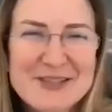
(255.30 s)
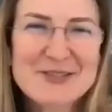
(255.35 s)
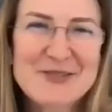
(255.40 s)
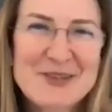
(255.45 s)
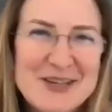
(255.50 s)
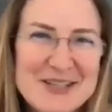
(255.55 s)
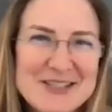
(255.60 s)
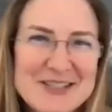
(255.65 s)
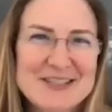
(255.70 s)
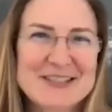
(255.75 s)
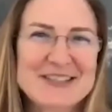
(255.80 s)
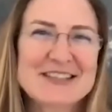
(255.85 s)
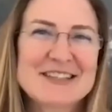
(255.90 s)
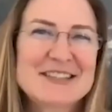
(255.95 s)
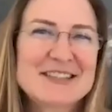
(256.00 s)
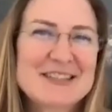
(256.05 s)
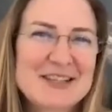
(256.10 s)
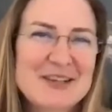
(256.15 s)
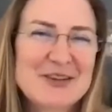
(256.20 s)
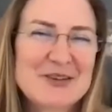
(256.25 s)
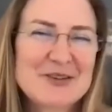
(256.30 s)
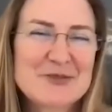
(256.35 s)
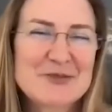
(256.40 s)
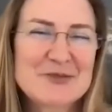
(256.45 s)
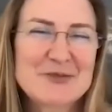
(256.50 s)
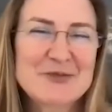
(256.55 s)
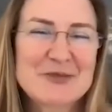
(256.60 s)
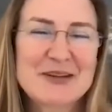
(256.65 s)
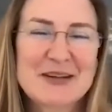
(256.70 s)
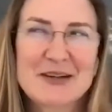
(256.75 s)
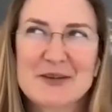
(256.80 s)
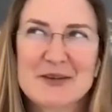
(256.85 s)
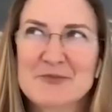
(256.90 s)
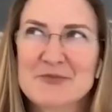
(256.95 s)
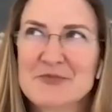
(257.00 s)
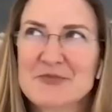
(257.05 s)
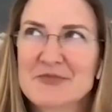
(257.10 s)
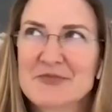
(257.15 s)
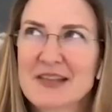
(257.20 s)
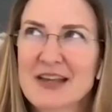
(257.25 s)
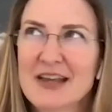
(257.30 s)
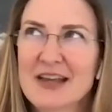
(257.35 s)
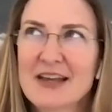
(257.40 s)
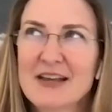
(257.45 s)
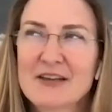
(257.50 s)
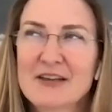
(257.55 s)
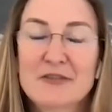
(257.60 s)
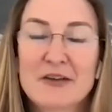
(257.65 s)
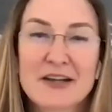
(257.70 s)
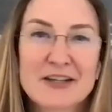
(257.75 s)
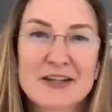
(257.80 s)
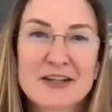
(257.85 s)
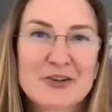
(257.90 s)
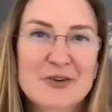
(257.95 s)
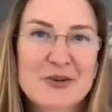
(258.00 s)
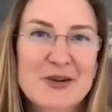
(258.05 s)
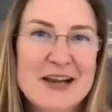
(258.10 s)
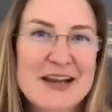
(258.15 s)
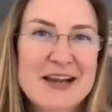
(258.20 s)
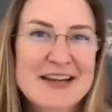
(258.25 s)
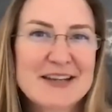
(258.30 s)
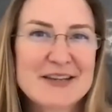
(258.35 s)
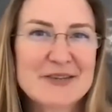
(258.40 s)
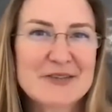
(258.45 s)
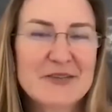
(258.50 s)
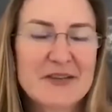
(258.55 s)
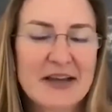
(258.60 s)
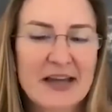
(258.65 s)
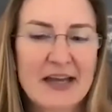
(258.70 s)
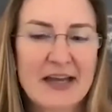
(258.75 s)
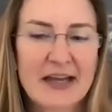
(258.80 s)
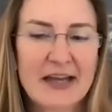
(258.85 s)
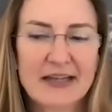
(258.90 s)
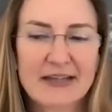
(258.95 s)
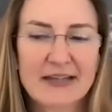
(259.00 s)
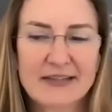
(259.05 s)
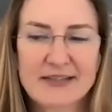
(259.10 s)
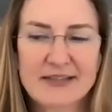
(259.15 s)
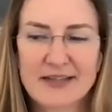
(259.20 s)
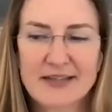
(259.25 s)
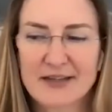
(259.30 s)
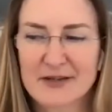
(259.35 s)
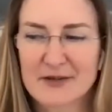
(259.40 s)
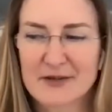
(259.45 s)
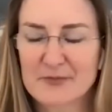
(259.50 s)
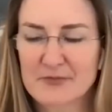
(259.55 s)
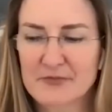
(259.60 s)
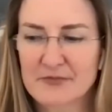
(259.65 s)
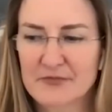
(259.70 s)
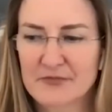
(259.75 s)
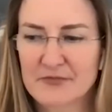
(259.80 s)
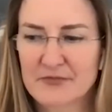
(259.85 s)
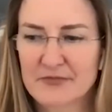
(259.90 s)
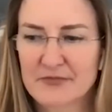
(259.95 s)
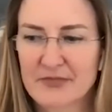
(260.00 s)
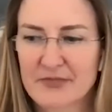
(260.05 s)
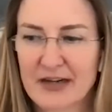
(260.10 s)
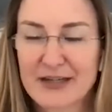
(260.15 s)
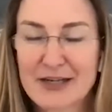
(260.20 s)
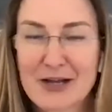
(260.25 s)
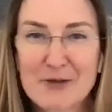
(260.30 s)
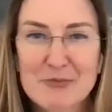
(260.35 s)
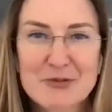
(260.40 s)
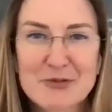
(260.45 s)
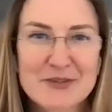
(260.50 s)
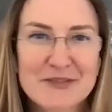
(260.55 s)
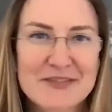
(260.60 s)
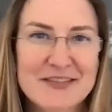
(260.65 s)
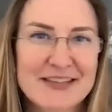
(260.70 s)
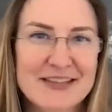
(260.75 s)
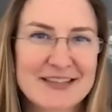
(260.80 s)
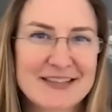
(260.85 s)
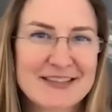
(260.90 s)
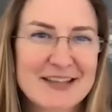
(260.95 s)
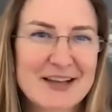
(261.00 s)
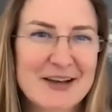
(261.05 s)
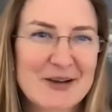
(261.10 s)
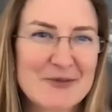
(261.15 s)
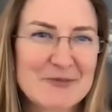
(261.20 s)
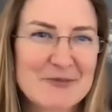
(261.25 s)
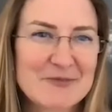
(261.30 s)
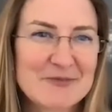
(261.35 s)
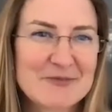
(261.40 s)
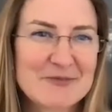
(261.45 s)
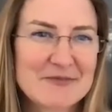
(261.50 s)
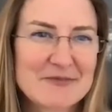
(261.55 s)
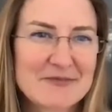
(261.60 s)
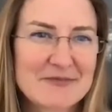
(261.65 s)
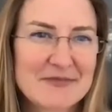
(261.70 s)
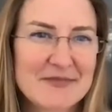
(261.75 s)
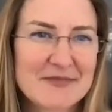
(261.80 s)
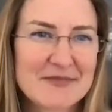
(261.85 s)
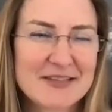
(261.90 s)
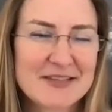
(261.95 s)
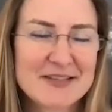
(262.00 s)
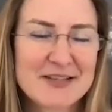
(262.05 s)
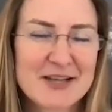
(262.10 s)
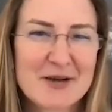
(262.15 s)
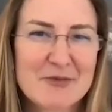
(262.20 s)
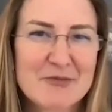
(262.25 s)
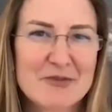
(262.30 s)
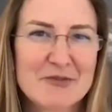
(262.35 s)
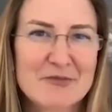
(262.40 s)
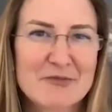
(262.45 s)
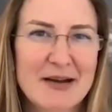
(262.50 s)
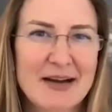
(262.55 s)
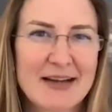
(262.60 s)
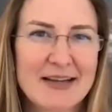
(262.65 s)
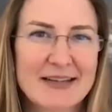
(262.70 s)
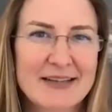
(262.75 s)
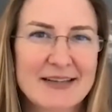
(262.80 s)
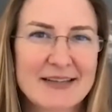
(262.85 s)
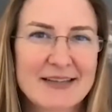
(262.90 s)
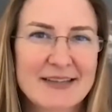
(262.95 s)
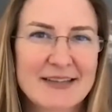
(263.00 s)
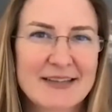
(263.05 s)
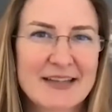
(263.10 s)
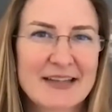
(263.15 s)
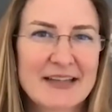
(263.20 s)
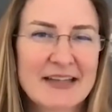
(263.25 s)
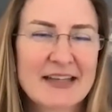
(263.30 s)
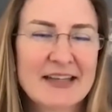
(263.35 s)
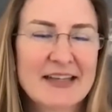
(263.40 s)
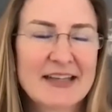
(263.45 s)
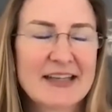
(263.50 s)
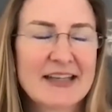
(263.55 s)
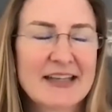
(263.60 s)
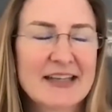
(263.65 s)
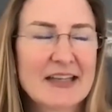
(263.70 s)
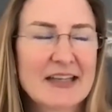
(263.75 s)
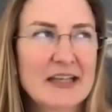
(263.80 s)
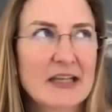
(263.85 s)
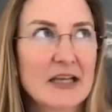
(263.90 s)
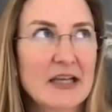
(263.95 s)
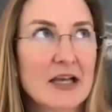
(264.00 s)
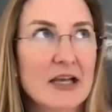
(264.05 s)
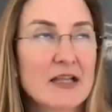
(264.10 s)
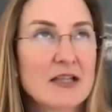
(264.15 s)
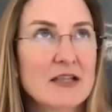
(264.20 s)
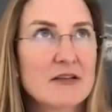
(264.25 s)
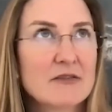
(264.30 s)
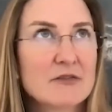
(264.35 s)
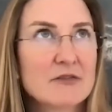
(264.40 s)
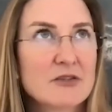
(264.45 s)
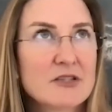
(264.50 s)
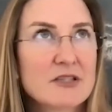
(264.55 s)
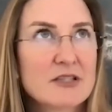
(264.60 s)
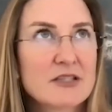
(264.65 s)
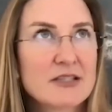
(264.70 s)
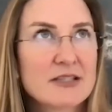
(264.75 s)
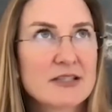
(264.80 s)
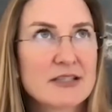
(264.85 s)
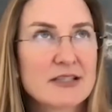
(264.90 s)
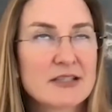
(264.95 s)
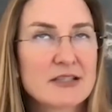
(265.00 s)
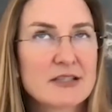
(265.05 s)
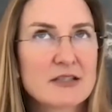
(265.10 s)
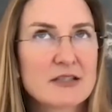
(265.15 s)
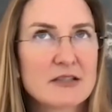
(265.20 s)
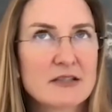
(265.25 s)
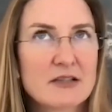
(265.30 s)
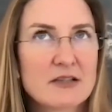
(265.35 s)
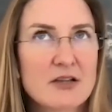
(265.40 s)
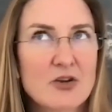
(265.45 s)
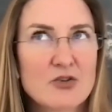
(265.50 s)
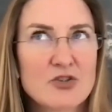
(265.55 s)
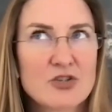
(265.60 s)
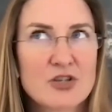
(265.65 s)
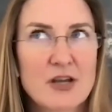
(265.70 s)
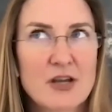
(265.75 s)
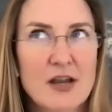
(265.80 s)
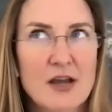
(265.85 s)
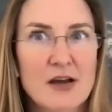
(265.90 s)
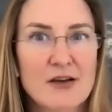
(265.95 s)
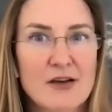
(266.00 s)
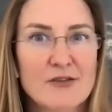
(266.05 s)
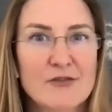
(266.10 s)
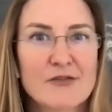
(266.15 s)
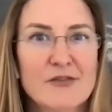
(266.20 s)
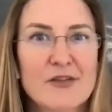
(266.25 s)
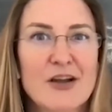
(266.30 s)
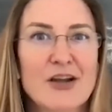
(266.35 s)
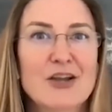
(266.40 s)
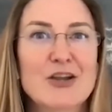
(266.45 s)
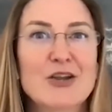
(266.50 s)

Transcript: this question. It's so fun and creative. And a couple of things come top of mind. And the first is this notion of,